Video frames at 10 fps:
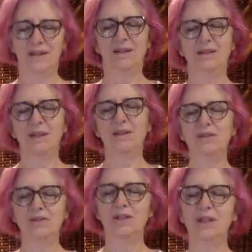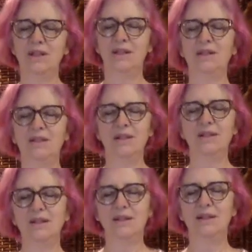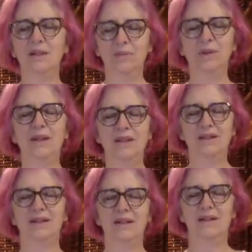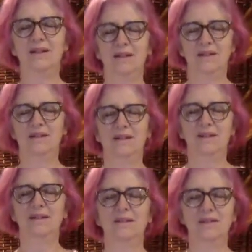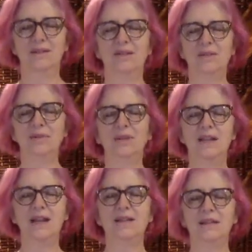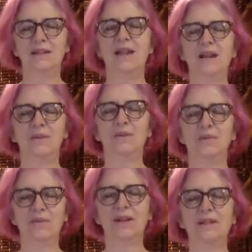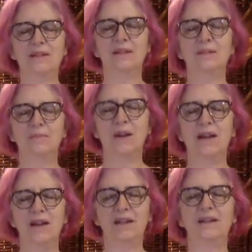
Tuck your chin in just a little bit, just to align the neck with the rest of the spine,